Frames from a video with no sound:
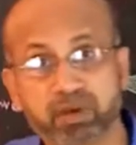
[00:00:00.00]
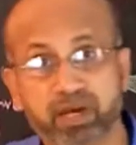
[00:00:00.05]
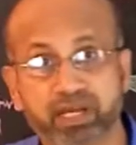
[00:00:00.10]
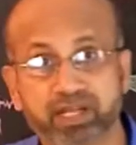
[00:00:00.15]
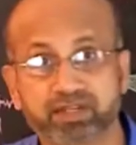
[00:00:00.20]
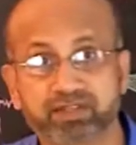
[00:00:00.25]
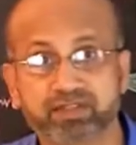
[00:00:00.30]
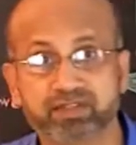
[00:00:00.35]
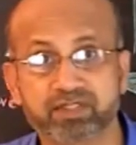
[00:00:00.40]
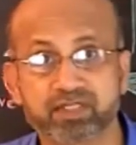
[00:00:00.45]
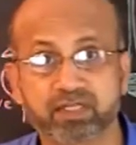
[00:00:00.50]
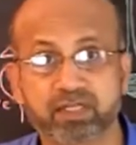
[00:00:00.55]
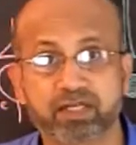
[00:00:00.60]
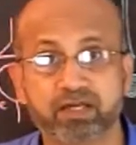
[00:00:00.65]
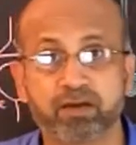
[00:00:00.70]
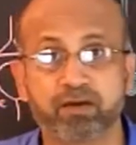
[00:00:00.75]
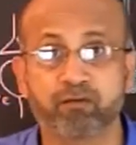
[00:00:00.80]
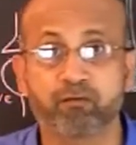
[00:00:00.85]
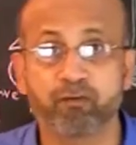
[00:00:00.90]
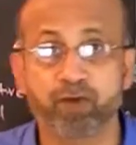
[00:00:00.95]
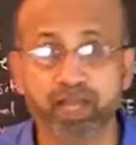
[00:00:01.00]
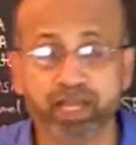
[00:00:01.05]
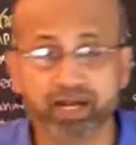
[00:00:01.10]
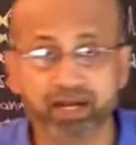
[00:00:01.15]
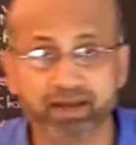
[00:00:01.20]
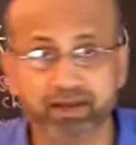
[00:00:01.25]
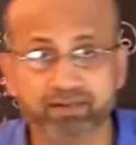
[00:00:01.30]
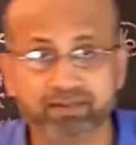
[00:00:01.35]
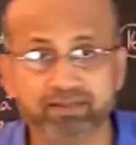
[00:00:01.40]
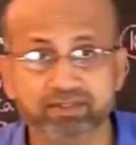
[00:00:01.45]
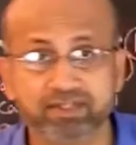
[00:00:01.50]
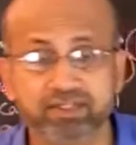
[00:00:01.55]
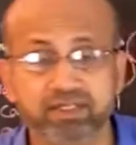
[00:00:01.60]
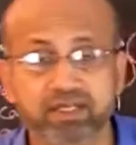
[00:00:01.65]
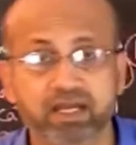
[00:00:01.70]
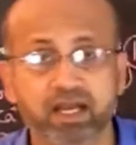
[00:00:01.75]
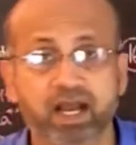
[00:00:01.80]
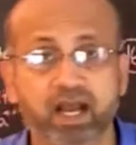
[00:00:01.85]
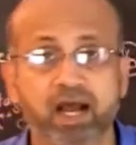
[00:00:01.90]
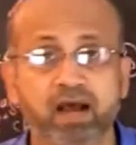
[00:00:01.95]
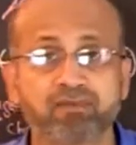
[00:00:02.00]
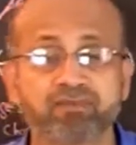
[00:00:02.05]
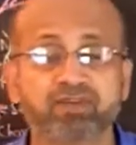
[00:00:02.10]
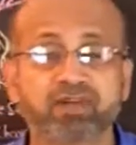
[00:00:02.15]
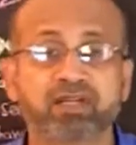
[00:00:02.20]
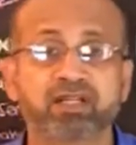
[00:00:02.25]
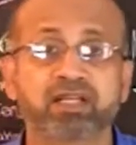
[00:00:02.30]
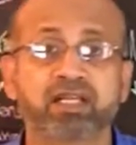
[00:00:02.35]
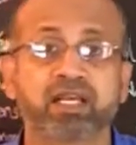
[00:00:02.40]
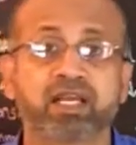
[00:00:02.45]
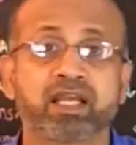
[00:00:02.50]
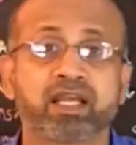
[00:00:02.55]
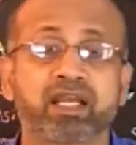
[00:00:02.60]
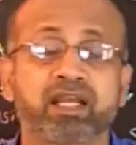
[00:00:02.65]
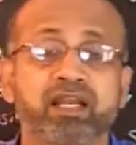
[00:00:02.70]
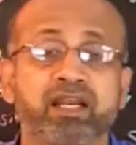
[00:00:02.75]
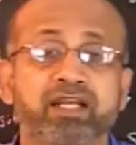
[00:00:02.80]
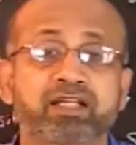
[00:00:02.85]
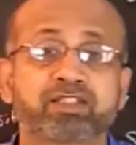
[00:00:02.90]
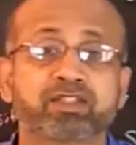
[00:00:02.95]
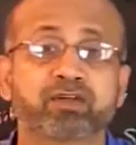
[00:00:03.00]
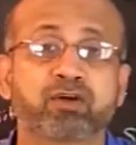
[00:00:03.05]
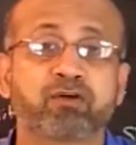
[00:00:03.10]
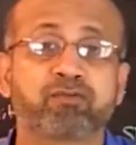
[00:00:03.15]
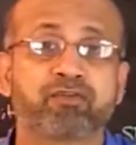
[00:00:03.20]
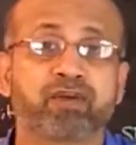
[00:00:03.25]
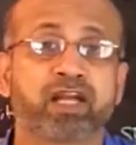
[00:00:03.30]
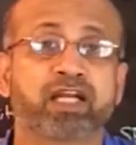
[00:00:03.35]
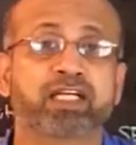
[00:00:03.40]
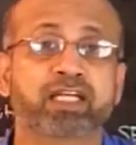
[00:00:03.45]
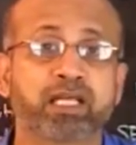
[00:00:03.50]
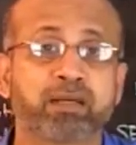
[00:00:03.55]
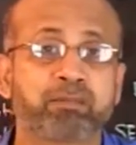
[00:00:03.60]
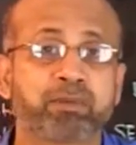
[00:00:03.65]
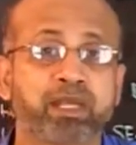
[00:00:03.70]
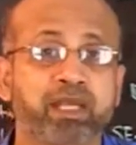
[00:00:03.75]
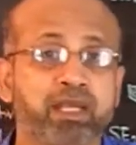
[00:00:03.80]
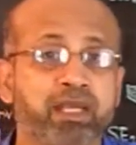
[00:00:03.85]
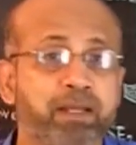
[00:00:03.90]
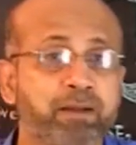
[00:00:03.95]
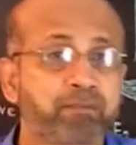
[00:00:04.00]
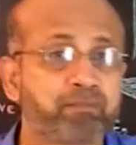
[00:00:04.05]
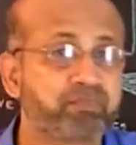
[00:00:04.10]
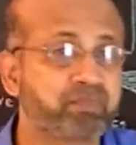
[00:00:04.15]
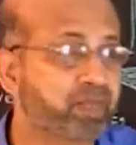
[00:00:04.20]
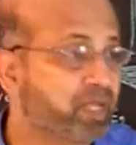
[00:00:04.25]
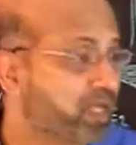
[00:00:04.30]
spines, whereas after the induction of LTP,